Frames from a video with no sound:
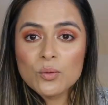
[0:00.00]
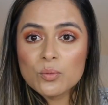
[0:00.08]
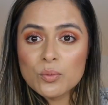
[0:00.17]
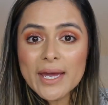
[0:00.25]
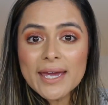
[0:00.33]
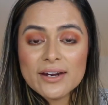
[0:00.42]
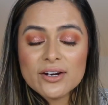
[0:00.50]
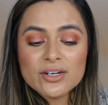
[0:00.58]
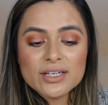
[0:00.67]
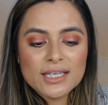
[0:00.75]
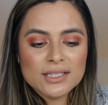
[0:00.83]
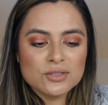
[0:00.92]

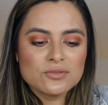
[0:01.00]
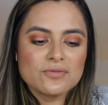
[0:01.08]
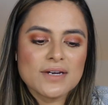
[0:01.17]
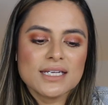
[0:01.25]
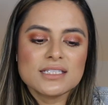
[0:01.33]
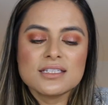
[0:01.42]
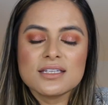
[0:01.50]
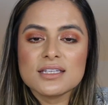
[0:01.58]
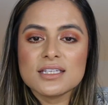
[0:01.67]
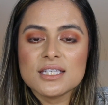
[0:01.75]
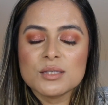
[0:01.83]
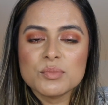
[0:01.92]
Where can you find
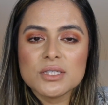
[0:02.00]
the